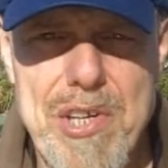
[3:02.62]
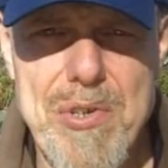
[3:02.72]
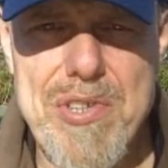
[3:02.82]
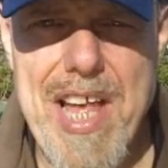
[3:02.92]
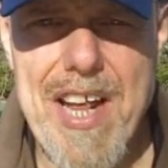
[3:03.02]

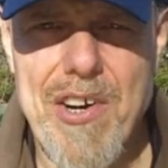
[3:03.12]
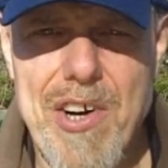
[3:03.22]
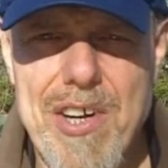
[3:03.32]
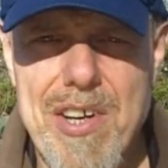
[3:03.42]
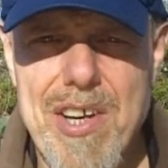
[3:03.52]
use that
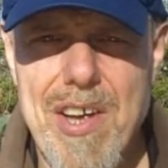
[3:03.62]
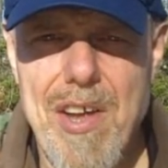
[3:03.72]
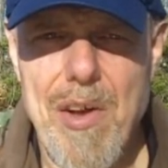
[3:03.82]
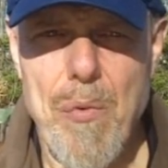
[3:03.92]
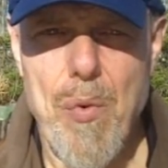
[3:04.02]
hook
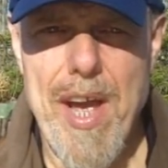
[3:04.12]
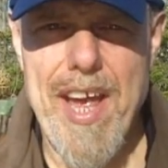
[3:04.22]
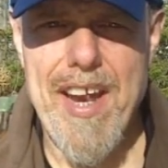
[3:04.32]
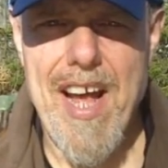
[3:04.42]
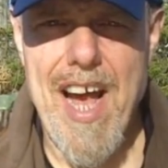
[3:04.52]

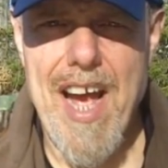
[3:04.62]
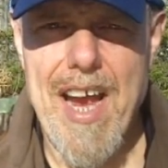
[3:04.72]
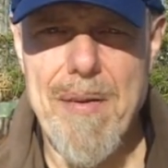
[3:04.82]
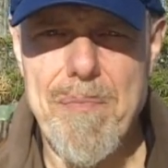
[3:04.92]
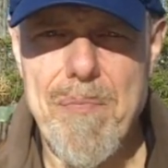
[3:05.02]
when
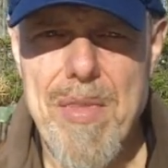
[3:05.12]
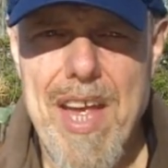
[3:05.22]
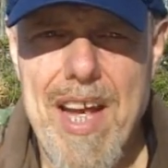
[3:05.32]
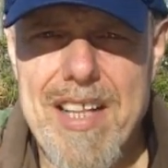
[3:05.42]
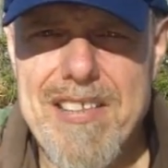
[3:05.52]
I'm
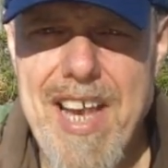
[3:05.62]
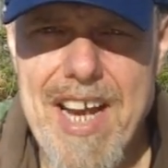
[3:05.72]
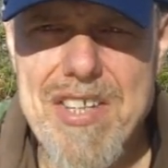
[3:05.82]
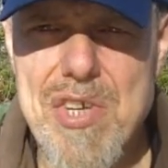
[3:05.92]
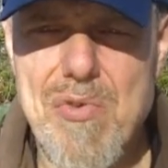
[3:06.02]

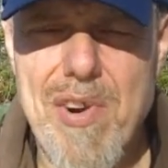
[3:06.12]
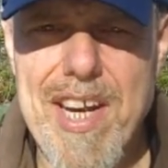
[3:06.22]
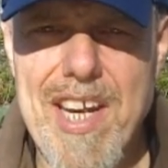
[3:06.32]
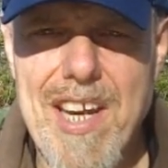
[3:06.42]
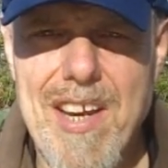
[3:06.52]
Texas
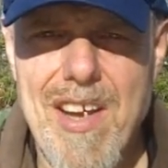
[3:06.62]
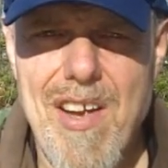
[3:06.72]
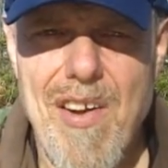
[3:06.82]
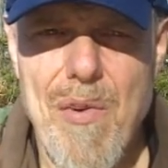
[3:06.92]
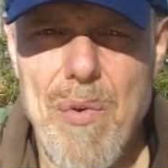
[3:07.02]
rigging
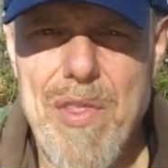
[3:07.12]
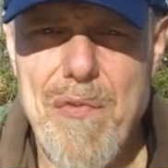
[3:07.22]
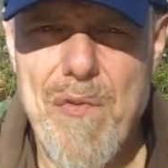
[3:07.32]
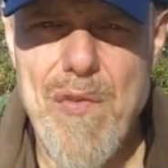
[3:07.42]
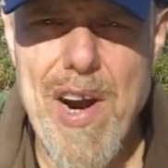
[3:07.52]
with
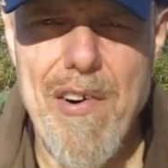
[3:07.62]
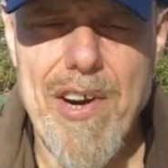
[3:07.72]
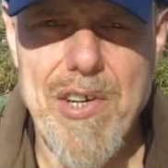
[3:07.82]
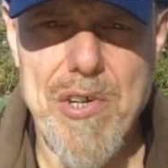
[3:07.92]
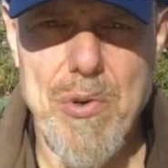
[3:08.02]

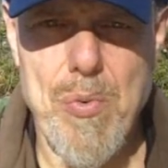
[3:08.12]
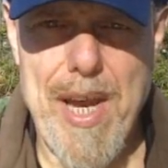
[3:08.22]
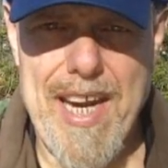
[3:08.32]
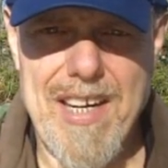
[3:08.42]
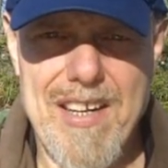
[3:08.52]
very little
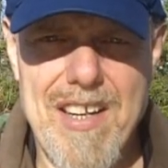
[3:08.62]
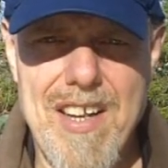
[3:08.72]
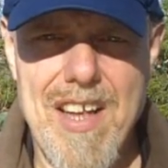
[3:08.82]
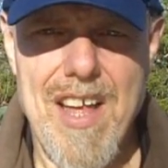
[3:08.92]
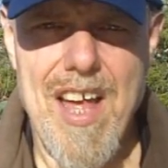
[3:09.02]
weight.
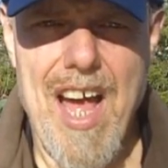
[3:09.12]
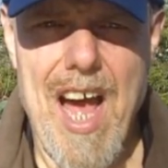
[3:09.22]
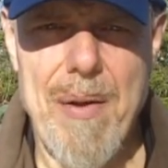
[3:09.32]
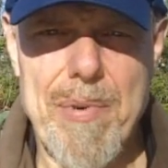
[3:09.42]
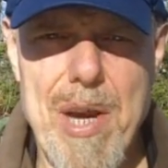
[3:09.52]

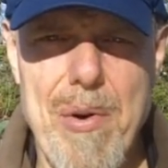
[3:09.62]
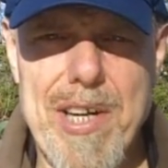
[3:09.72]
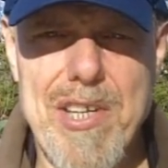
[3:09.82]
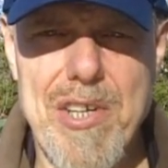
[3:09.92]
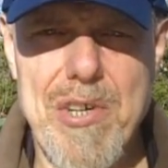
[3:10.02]
I'm
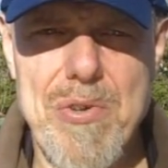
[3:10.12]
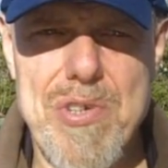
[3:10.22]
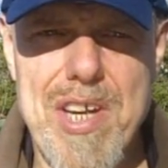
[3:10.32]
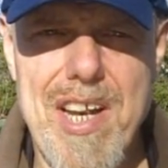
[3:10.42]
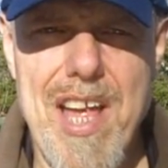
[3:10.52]
going to
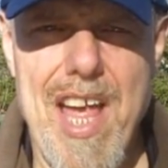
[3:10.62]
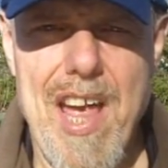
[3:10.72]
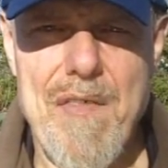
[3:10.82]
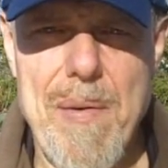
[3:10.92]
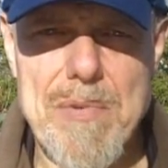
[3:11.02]
use it
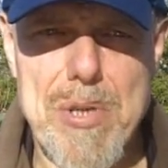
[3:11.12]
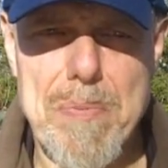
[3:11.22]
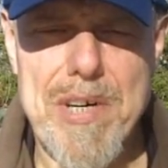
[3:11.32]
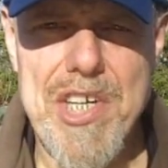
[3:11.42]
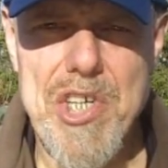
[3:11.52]
if I'm
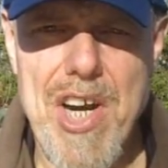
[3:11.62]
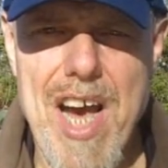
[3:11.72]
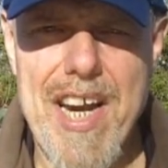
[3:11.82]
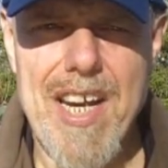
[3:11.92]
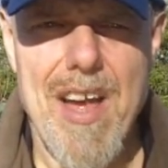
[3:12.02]
split
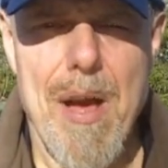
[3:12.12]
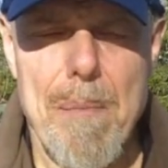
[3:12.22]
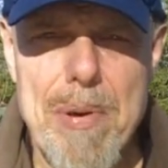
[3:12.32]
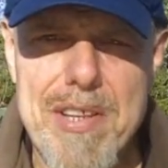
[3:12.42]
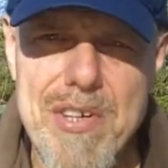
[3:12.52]
shotting,
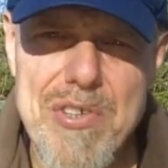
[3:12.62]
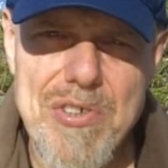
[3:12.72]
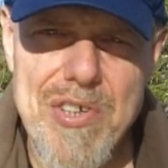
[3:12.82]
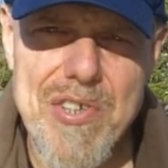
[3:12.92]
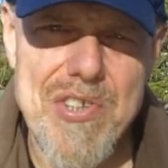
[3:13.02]
but there's a
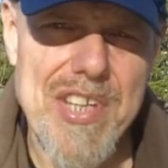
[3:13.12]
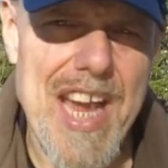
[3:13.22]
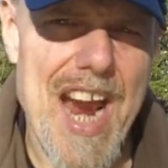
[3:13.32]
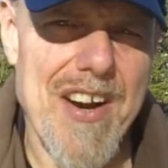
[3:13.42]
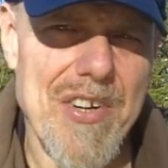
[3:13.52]
little
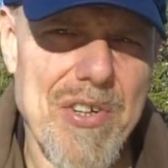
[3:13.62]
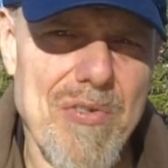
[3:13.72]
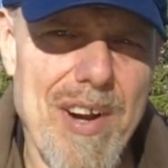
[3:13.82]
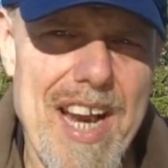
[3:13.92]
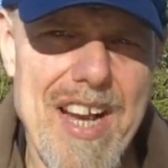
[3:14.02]
scattered
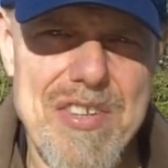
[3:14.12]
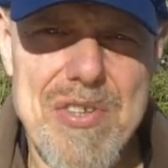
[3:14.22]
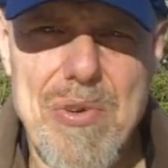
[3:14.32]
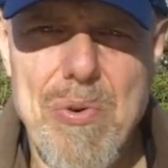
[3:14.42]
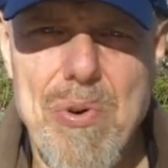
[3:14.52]
grass,
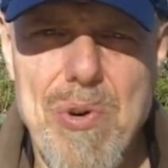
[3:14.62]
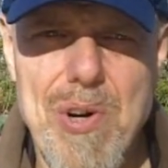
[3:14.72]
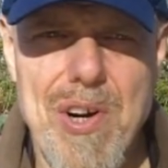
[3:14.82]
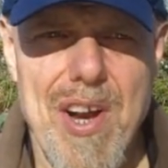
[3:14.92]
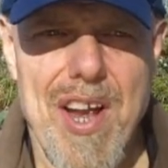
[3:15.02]

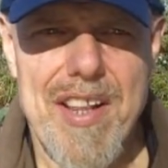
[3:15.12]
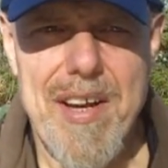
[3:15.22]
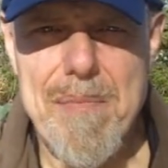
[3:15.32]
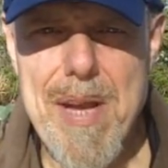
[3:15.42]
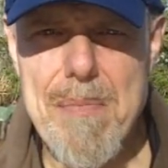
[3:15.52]
or
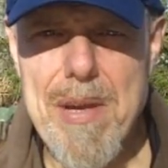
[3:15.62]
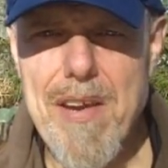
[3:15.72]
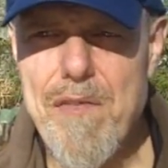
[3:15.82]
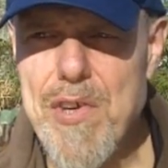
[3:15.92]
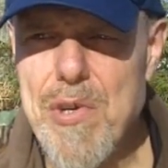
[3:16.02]
there may be
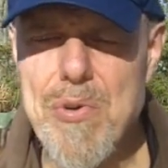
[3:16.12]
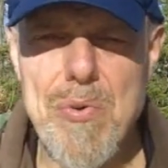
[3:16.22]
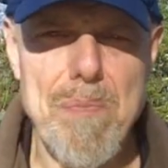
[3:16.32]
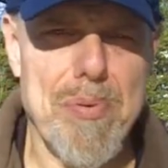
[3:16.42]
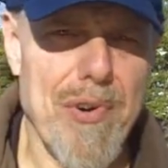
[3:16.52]
a
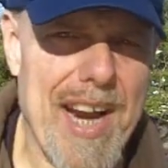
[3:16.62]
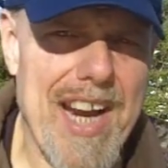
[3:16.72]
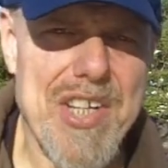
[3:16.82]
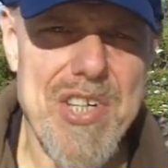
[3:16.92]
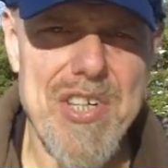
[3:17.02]
few
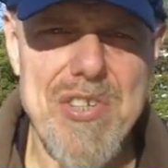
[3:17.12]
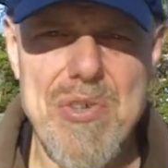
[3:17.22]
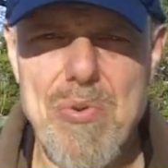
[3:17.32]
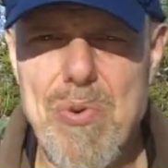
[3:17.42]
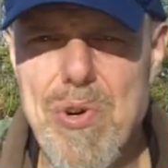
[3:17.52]
branches
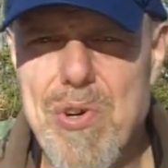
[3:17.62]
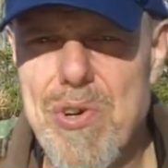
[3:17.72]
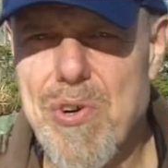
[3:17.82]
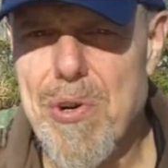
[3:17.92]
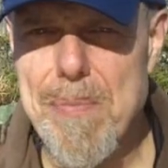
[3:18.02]
or
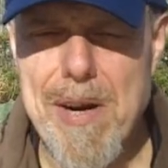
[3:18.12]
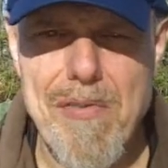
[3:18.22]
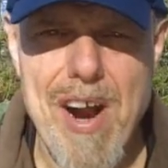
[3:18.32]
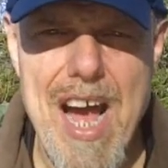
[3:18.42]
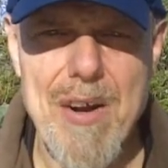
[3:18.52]
a little bit of
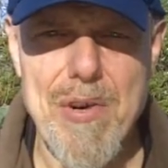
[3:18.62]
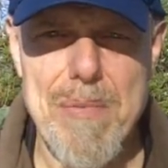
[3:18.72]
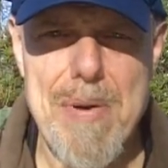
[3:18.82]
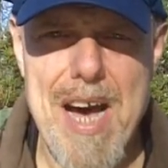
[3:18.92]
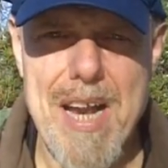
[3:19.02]
rock on
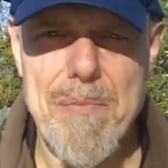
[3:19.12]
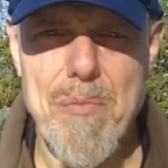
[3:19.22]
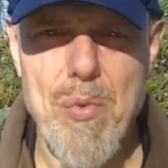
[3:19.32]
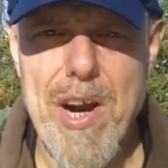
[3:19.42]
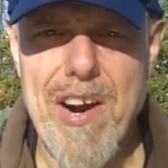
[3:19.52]
the
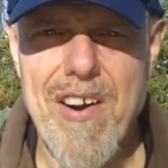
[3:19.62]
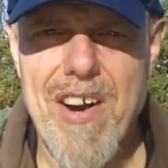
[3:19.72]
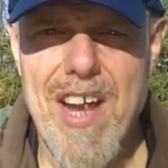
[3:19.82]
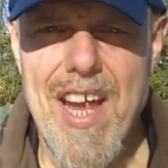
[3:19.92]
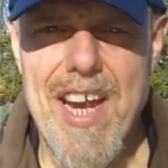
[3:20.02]
bottom where,
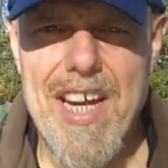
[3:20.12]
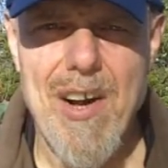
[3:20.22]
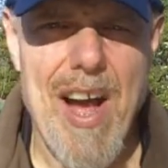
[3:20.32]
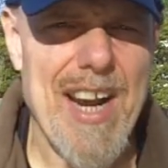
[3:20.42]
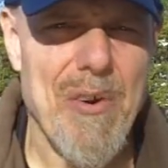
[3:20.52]
you
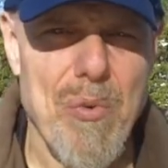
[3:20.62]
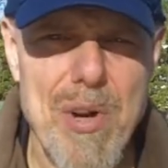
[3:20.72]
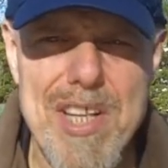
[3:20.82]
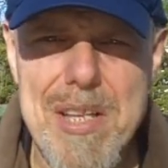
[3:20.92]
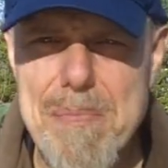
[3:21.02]
know, I don't
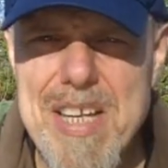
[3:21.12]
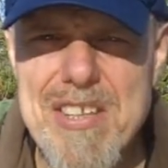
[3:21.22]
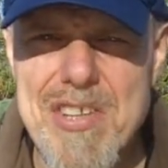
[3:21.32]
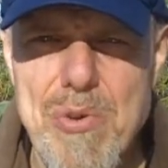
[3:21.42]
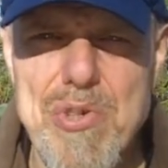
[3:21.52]
want it to be
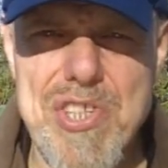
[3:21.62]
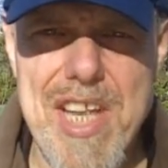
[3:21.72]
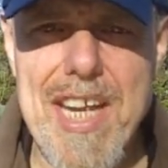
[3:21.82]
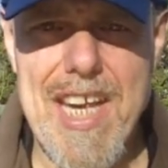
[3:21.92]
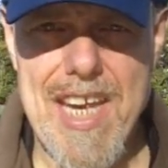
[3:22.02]
so
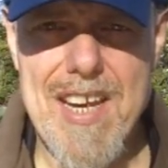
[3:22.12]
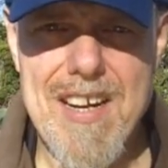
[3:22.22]
sticky.